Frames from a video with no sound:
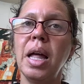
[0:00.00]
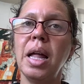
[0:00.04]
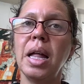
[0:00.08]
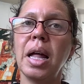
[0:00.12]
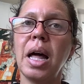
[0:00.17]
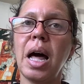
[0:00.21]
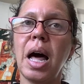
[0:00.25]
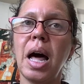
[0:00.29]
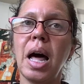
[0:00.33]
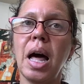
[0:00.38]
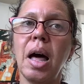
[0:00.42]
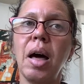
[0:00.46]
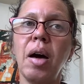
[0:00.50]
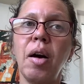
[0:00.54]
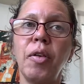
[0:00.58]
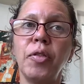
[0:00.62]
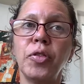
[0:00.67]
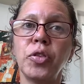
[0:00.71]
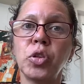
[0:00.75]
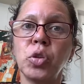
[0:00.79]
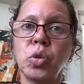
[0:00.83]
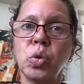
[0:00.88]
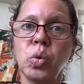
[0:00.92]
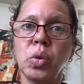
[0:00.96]
of
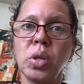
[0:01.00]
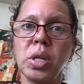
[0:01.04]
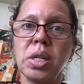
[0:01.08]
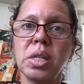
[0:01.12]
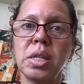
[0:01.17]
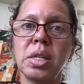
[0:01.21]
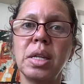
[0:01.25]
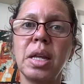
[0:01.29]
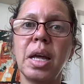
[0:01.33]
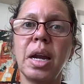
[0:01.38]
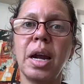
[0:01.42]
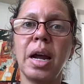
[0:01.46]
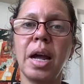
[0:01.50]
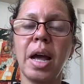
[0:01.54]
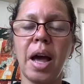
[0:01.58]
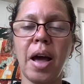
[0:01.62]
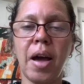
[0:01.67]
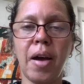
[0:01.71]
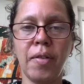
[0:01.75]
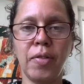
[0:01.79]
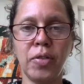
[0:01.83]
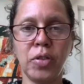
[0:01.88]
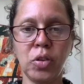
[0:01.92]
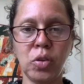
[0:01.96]
students that I
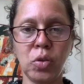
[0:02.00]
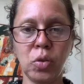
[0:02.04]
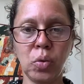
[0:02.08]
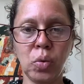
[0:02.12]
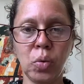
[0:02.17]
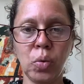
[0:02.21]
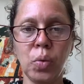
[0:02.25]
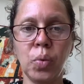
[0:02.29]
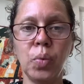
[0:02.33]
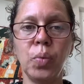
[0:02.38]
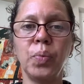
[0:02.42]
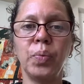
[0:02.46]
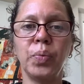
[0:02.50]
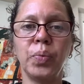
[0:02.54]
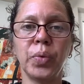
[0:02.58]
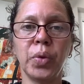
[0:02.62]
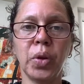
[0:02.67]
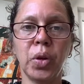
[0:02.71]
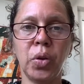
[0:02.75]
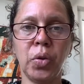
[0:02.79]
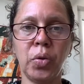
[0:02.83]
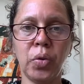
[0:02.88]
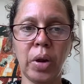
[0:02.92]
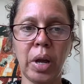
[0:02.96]
have to
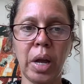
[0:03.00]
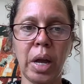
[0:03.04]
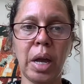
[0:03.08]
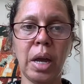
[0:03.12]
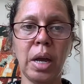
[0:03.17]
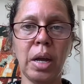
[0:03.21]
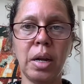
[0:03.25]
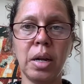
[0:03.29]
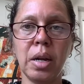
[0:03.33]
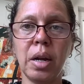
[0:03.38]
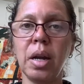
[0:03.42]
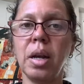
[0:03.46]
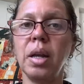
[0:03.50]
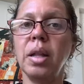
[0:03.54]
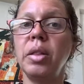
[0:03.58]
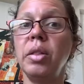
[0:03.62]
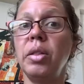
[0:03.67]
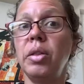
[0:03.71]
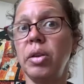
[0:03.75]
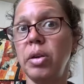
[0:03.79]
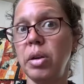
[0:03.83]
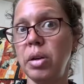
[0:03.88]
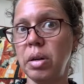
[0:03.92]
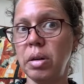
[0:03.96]
grade
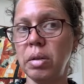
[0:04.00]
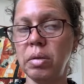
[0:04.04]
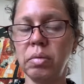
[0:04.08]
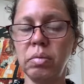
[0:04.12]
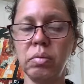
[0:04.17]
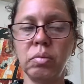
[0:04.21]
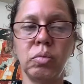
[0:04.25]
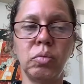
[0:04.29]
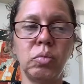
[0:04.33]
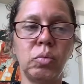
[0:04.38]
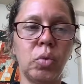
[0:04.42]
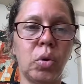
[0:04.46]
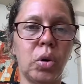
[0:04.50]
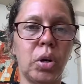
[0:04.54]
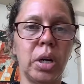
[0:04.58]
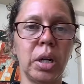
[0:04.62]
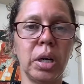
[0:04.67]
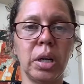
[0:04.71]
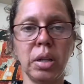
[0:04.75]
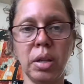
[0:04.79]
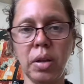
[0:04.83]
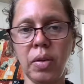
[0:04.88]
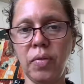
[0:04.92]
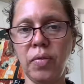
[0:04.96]
their
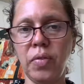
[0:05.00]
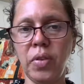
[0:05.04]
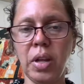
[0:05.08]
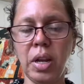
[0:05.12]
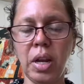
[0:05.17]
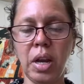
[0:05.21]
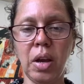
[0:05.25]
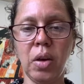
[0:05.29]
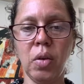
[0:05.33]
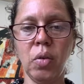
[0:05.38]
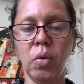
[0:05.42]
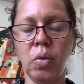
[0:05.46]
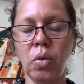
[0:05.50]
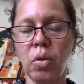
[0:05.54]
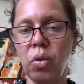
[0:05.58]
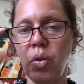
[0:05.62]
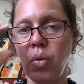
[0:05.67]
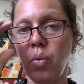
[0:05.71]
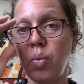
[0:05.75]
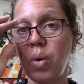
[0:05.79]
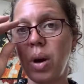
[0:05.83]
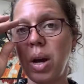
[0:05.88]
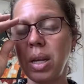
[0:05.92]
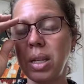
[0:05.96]
work, the video.
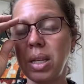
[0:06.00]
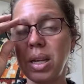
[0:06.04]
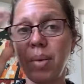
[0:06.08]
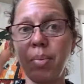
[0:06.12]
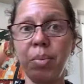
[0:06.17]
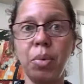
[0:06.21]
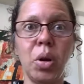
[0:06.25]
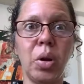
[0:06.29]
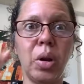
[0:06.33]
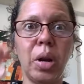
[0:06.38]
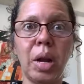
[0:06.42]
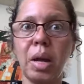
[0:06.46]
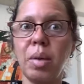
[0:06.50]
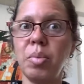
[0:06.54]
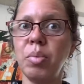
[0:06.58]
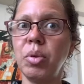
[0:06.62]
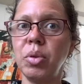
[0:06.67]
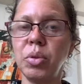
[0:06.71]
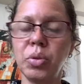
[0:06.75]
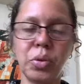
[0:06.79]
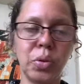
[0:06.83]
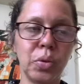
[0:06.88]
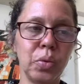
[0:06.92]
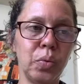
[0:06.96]
Otherwise, I'm not
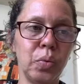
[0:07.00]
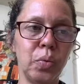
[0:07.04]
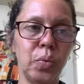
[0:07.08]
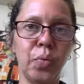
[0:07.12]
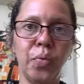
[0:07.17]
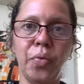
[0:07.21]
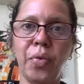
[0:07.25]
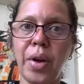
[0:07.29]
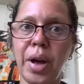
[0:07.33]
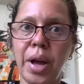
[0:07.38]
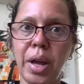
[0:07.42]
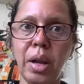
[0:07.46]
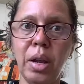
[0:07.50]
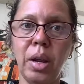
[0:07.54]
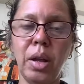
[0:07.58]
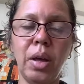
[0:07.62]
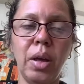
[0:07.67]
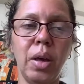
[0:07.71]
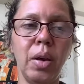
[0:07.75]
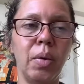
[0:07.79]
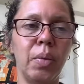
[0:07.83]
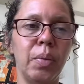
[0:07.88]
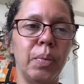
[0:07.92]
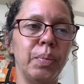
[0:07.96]
able to find
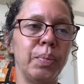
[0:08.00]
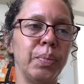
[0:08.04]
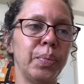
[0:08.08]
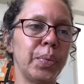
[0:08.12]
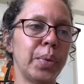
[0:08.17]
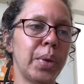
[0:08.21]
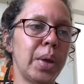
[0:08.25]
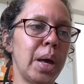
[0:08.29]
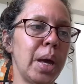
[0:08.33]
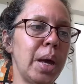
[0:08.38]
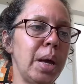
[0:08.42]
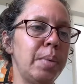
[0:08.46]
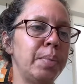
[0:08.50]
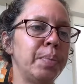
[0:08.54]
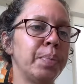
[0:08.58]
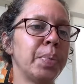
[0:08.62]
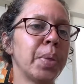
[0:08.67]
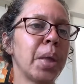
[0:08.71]
you, okay?